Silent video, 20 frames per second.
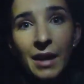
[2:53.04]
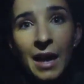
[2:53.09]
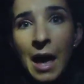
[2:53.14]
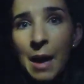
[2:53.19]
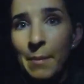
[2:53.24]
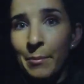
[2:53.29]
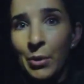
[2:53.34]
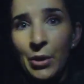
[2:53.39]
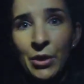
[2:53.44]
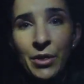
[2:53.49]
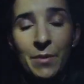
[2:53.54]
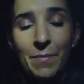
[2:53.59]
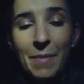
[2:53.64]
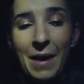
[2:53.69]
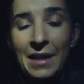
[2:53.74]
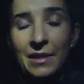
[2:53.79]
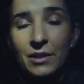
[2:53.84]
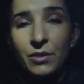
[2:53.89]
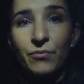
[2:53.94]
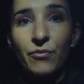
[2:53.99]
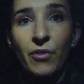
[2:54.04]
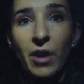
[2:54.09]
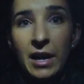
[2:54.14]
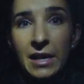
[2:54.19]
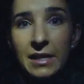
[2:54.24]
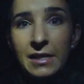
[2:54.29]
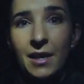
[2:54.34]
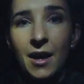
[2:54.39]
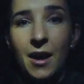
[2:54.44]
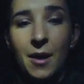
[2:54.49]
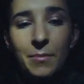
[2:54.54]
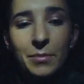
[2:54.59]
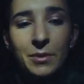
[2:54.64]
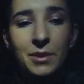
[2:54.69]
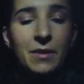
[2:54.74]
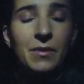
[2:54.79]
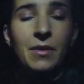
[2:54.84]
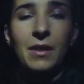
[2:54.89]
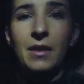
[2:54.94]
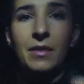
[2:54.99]
and put the beds right up
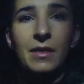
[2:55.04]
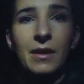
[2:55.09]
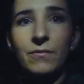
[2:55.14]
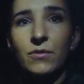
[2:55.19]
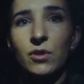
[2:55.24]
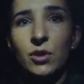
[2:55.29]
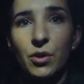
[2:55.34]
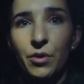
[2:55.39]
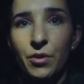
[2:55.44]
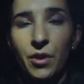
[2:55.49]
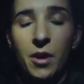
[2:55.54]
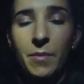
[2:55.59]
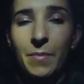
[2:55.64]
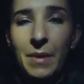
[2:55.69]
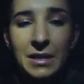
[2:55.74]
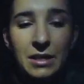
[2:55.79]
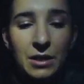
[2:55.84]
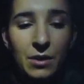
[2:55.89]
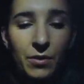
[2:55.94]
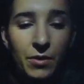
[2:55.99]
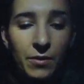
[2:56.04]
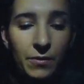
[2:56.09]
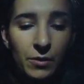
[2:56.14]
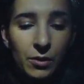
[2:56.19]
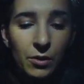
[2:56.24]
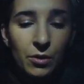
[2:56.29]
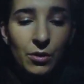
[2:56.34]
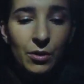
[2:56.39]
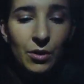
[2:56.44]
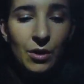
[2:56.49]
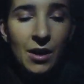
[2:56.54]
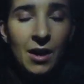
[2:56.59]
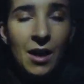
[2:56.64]
so that they've just got no bedding on the floor,